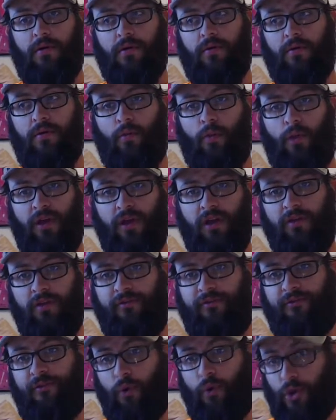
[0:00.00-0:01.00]
Wheel of
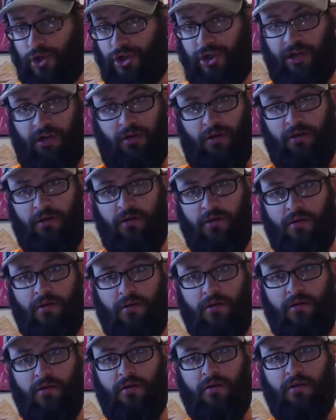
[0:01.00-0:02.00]
Fortune,
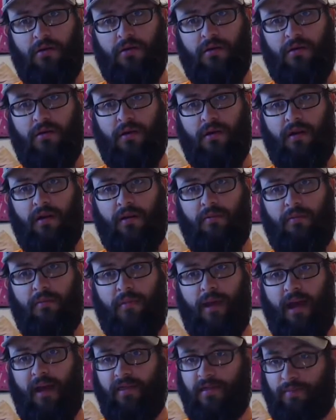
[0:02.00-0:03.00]

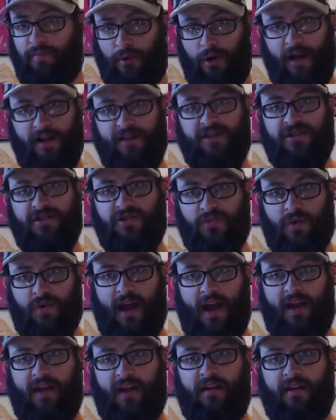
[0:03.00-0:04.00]
and The Price is
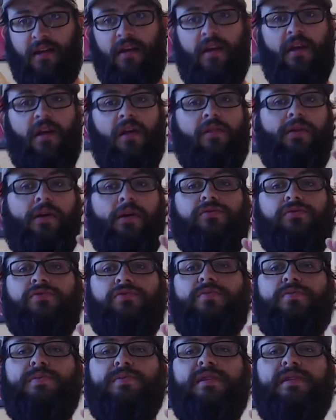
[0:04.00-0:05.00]
Right. Those
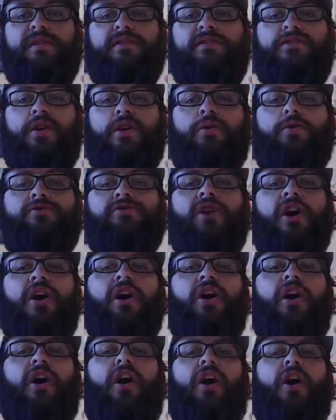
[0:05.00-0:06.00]
three shows
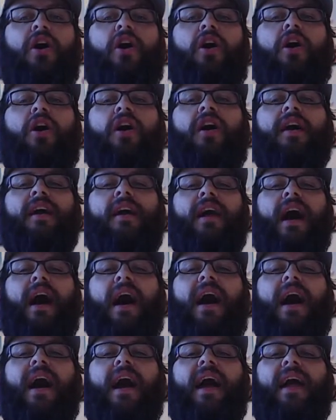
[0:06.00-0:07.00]
are
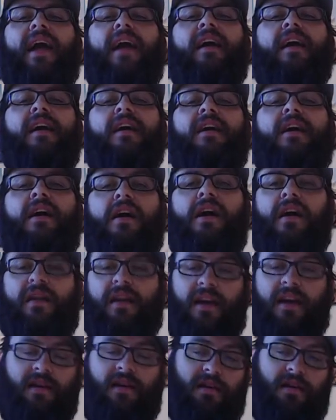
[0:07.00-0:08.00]

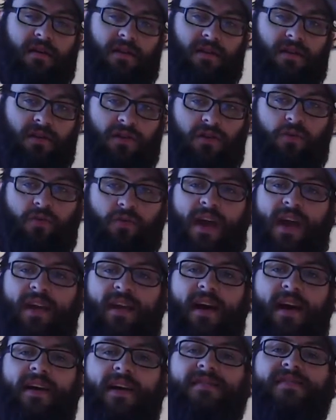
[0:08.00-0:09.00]
iconic. You
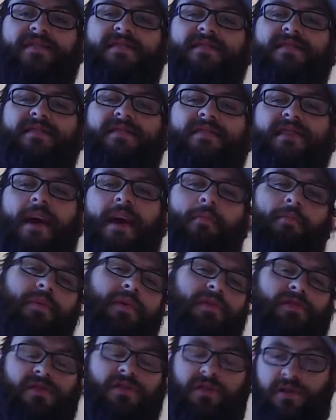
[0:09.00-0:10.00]
cannot step
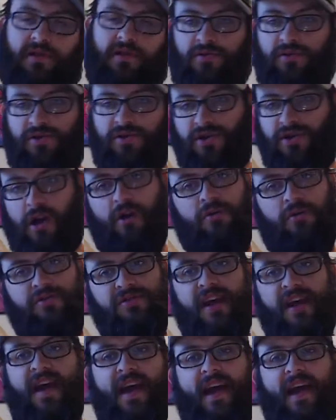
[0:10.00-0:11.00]
to those shows.
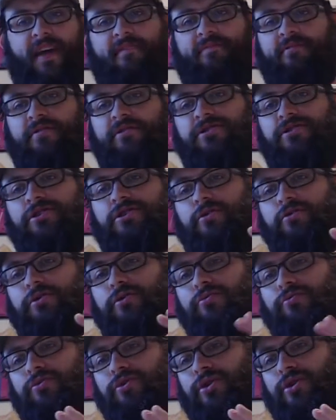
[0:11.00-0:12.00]
Every show you
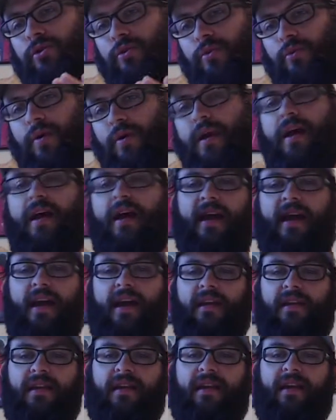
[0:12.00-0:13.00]
do,
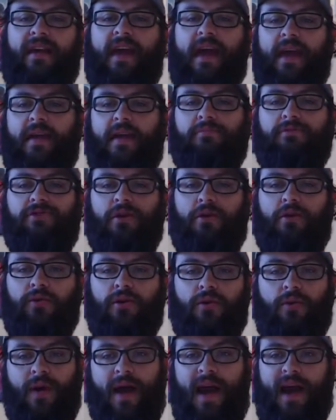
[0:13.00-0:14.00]
any game show you
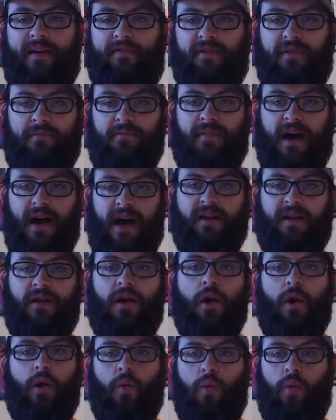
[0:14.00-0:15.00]
have in mind,
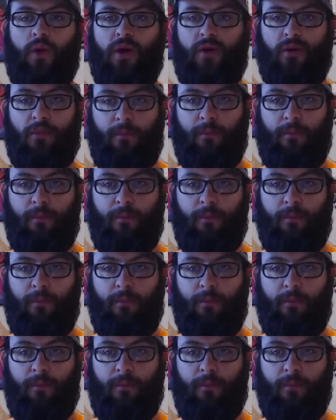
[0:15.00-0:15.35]
will